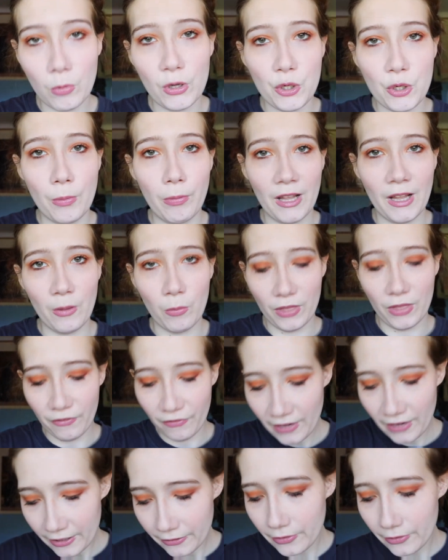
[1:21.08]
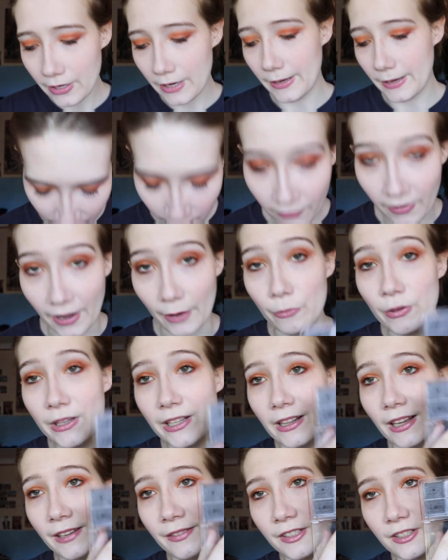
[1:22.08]
when you apply them with the finger. So far, I
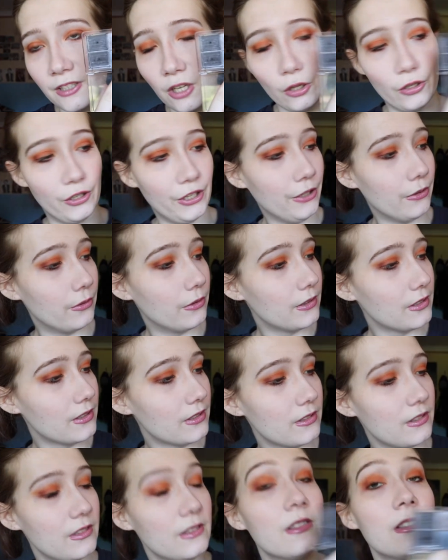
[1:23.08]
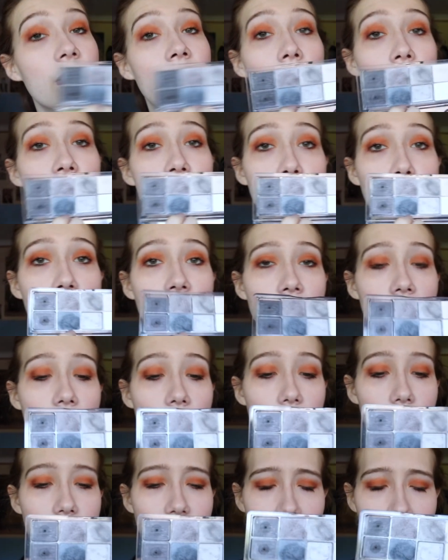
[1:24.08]
really like this color here. This is the darkest one.
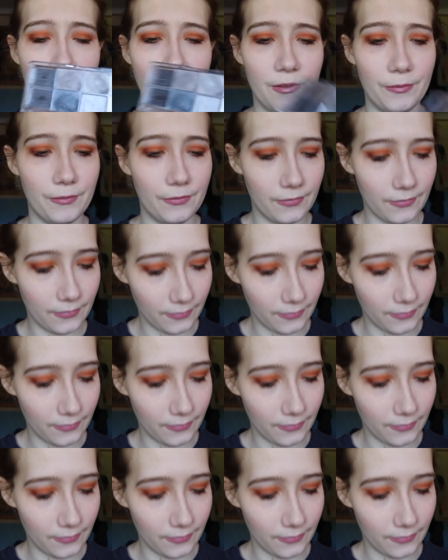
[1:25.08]
It's like a